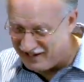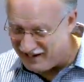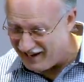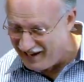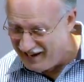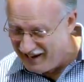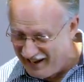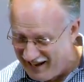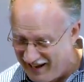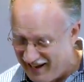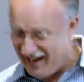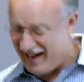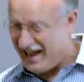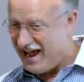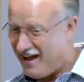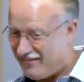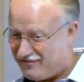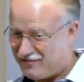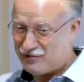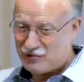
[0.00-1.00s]
that I, I
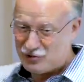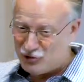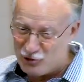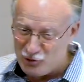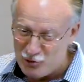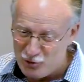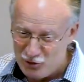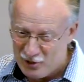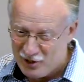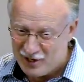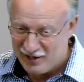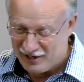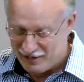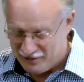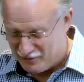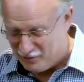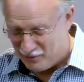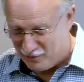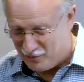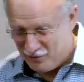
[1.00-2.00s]
have to do
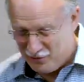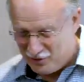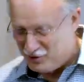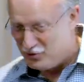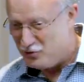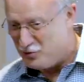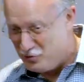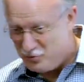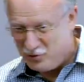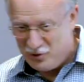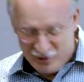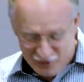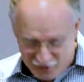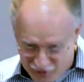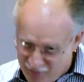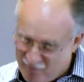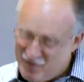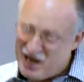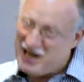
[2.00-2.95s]
in order to, to